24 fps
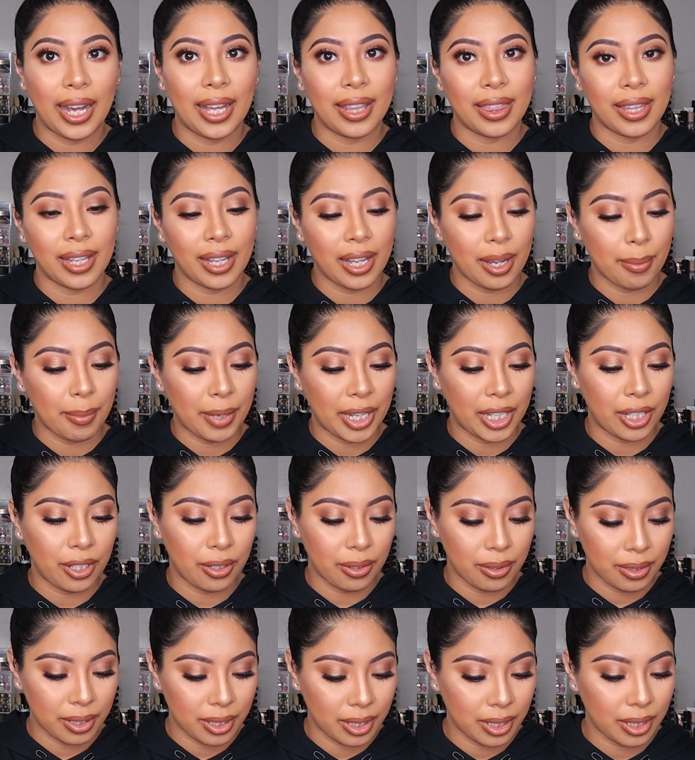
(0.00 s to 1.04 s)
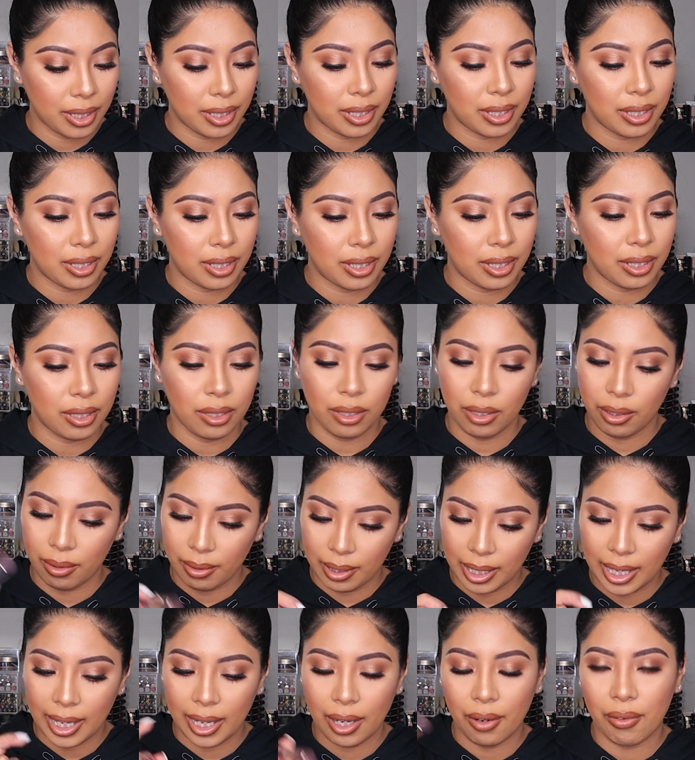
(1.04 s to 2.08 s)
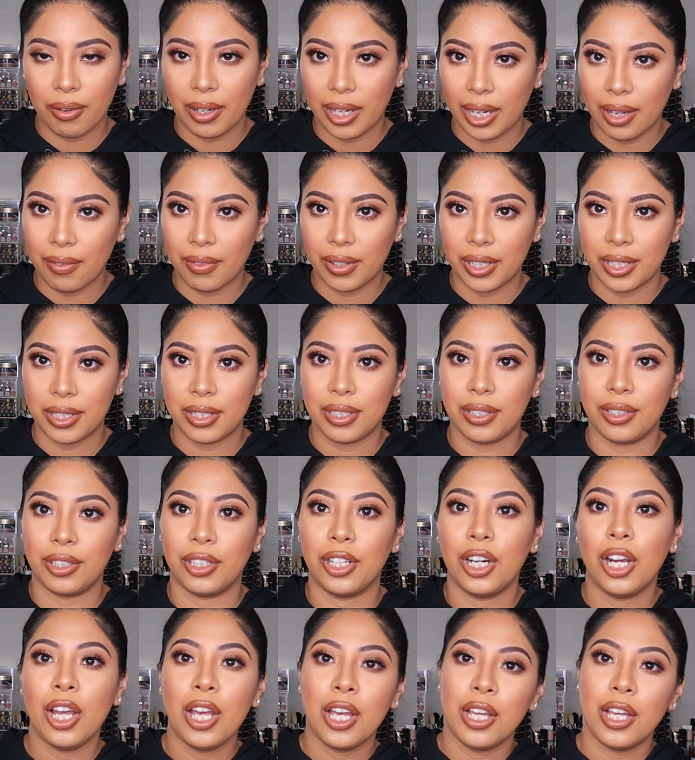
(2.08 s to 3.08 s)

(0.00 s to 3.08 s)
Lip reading: I think I might use this. No, I already have a concealer.